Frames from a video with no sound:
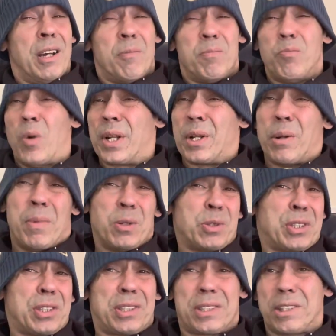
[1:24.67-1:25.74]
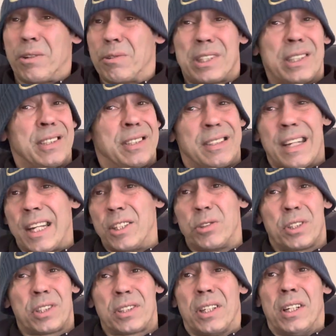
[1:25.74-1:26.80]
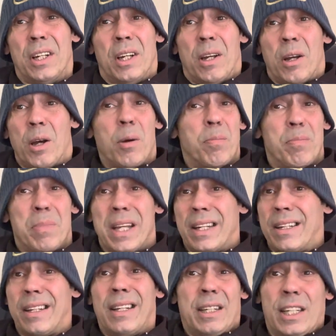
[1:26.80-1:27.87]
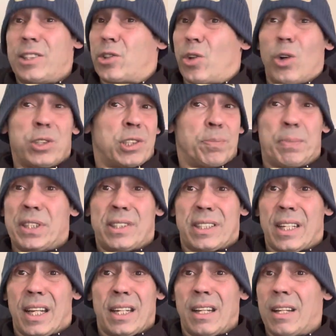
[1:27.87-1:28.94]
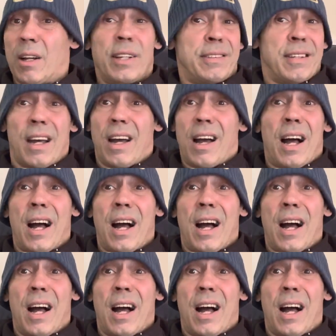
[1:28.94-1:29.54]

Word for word: one of the most seriously dangerous uh, men, it's got to be said, I, uh,